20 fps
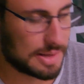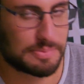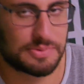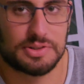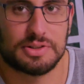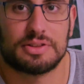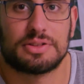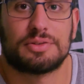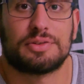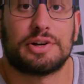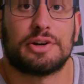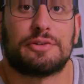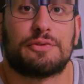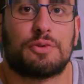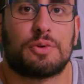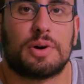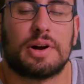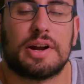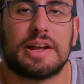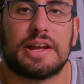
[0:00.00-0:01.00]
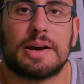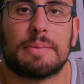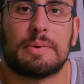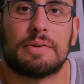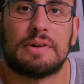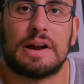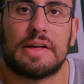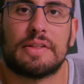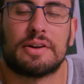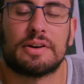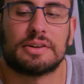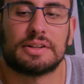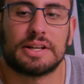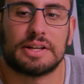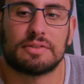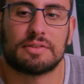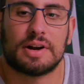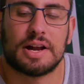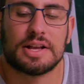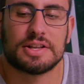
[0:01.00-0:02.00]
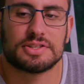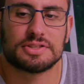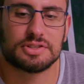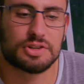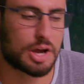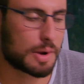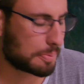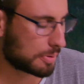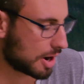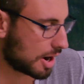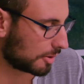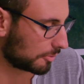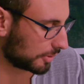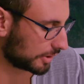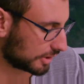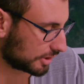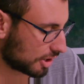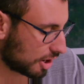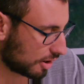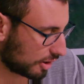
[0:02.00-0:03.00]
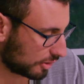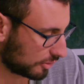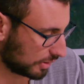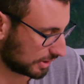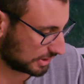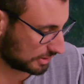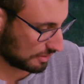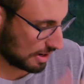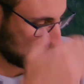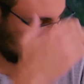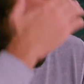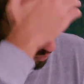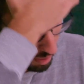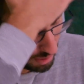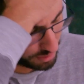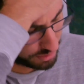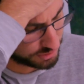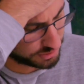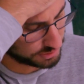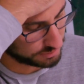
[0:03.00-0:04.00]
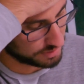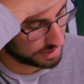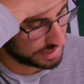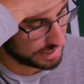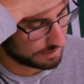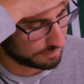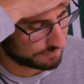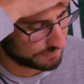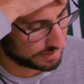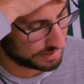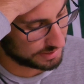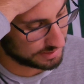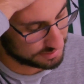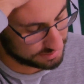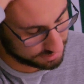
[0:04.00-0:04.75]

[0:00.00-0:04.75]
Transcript: up till 3 or 4 a.m. I'd rather get rest. So I'll probably call quits around 1 or 2 a.m. if I need